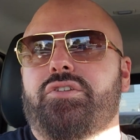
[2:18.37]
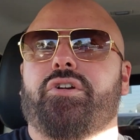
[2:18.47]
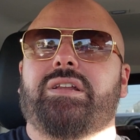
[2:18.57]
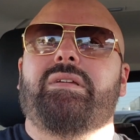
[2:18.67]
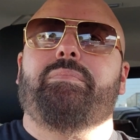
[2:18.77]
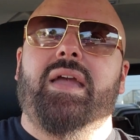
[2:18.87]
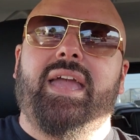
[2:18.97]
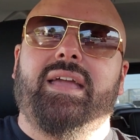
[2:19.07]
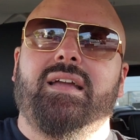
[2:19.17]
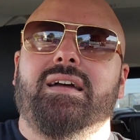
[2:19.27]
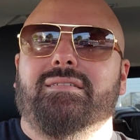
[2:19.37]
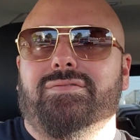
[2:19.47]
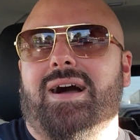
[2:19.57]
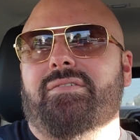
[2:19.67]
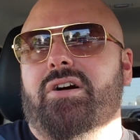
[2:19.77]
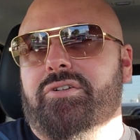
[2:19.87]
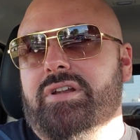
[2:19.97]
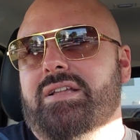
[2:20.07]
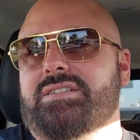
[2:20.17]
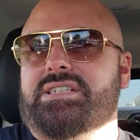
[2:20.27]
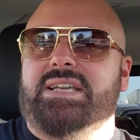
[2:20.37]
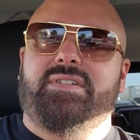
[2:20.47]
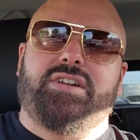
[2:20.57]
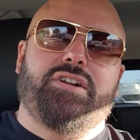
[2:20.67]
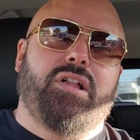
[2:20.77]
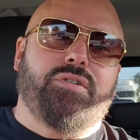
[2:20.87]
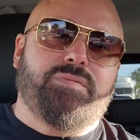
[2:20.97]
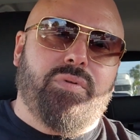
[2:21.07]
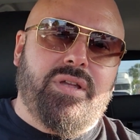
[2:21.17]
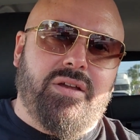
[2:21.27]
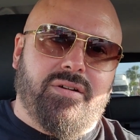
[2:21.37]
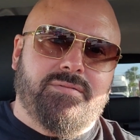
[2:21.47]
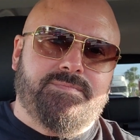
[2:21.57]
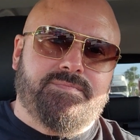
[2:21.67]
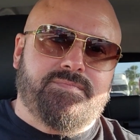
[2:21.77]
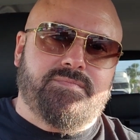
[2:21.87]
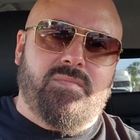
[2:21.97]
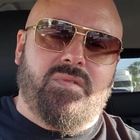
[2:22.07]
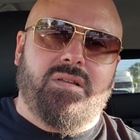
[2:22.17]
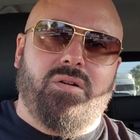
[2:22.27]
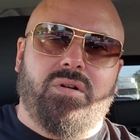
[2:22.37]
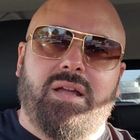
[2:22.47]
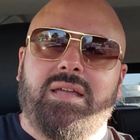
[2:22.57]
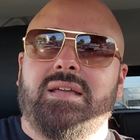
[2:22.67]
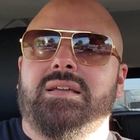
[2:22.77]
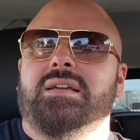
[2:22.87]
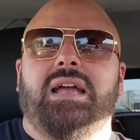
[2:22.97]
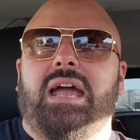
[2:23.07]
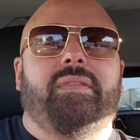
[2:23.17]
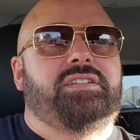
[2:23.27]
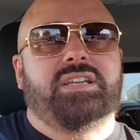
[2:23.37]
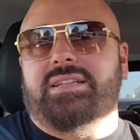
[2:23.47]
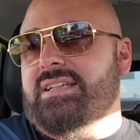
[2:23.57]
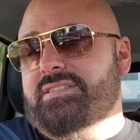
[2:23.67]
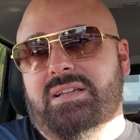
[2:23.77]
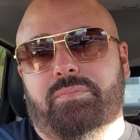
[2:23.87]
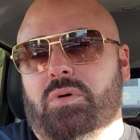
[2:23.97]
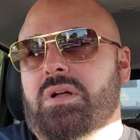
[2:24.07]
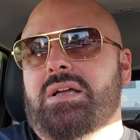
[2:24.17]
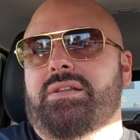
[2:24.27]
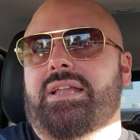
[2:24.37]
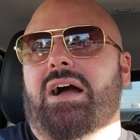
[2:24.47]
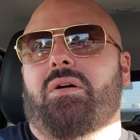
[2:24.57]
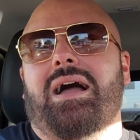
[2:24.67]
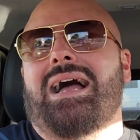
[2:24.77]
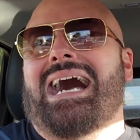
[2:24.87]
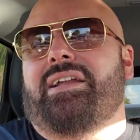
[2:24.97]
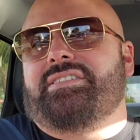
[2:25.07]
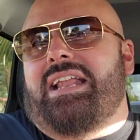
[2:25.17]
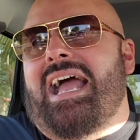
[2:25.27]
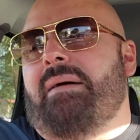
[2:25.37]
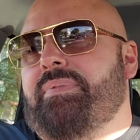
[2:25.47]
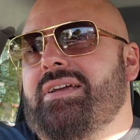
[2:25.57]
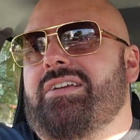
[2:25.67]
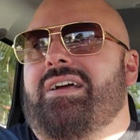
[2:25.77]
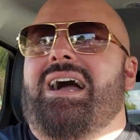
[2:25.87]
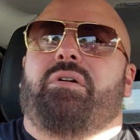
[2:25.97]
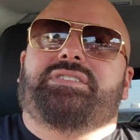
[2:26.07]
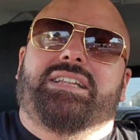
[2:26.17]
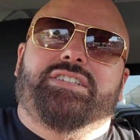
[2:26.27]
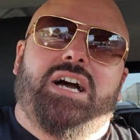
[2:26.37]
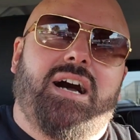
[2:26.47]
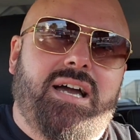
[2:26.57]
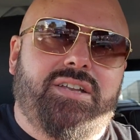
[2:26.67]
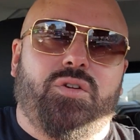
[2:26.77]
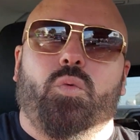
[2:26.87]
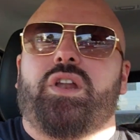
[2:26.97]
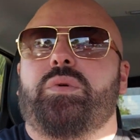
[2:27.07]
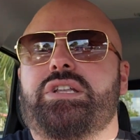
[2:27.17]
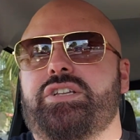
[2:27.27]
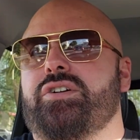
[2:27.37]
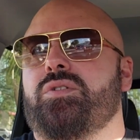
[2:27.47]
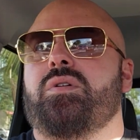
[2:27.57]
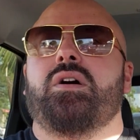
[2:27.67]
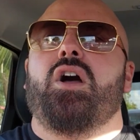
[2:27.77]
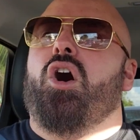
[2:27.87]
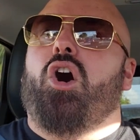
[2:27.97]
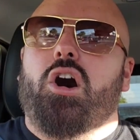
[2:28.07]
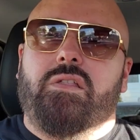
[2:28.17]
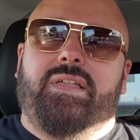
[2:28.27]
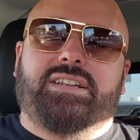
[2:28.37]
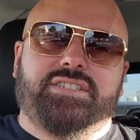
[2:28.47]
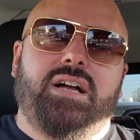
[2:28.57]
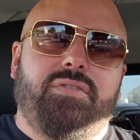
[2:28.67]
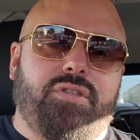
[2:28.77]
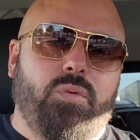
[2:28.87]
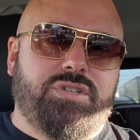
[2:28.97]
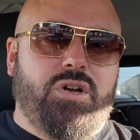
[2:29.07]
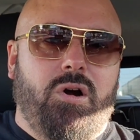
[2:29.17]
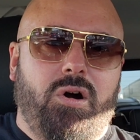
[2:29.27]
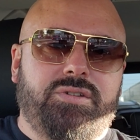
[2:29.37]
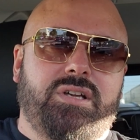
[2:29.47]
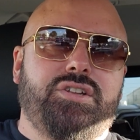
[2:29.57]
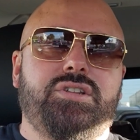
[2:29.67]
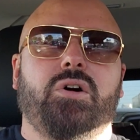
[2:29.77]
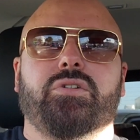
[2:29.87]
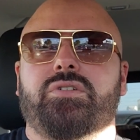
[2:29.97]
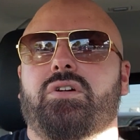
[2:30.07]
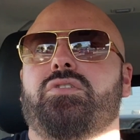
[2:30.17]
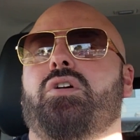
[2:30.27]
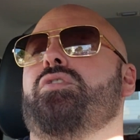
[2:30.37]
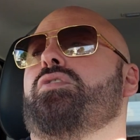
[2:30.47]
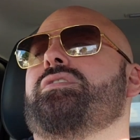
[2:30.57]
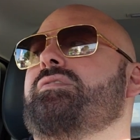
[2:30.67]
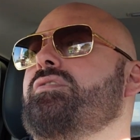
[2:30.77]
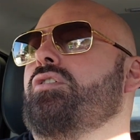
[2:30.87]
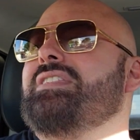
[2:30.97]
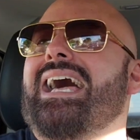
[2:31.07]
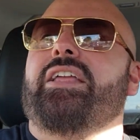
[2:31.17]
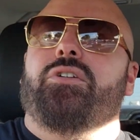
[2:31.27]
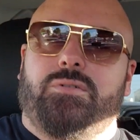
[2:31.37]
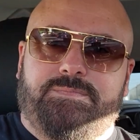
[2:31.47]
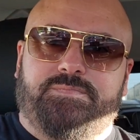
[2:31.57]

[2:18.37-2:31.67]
you're gonna be paying $500 to $700 per year, okay? And that's it, it's that simple. Now, how does it happen? How is it done? Or what do we do? All of that's done through what's called a notario,